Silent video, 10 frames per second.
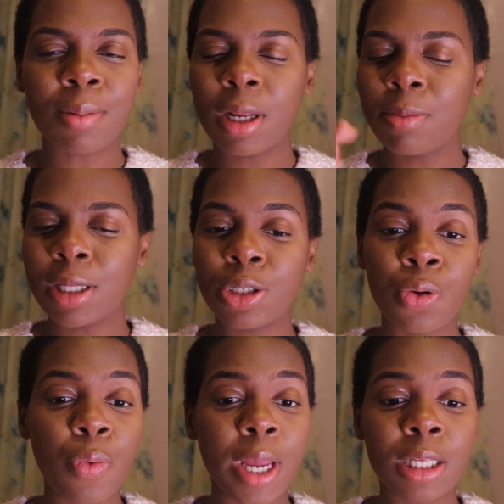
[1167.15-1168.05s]
I'm going to be
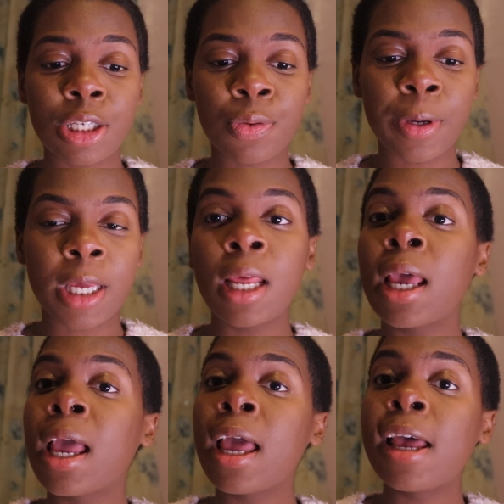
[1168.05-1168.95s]
too into it,
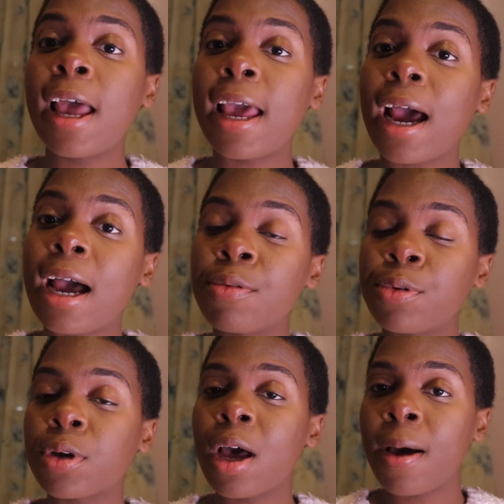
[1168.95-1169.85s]
and I
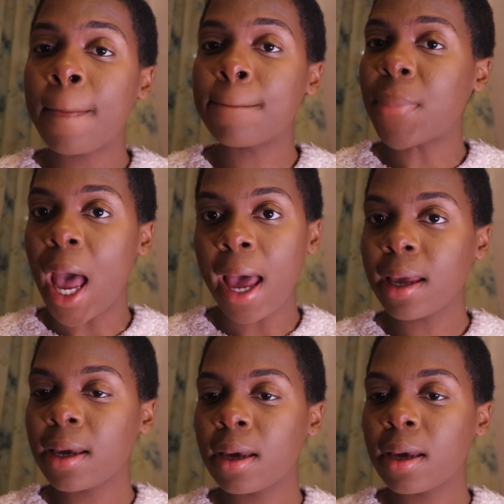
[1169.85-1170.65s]
will come back